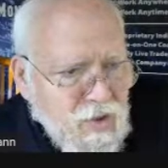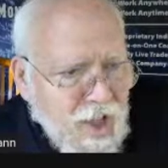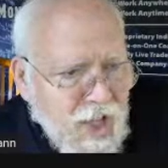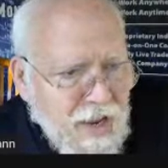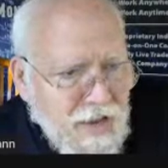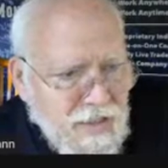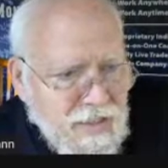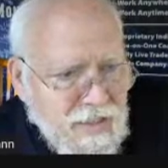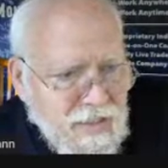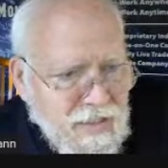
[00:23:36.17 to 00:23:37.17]
line
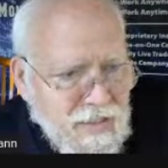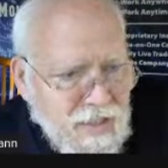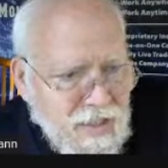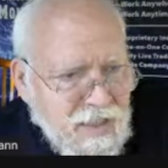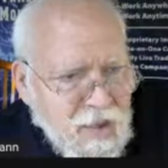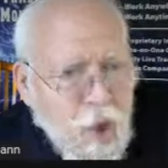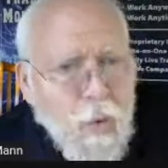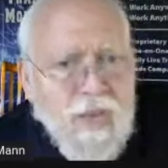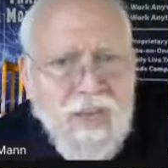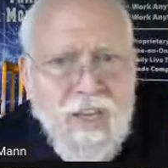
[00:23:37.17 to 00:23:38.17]
is as
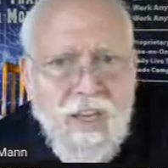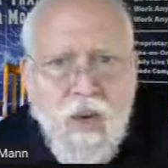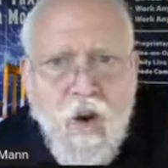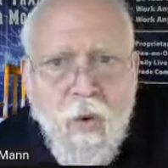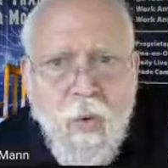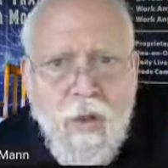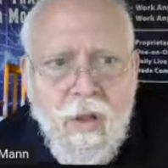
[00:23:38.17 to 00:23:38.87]
low as it can go.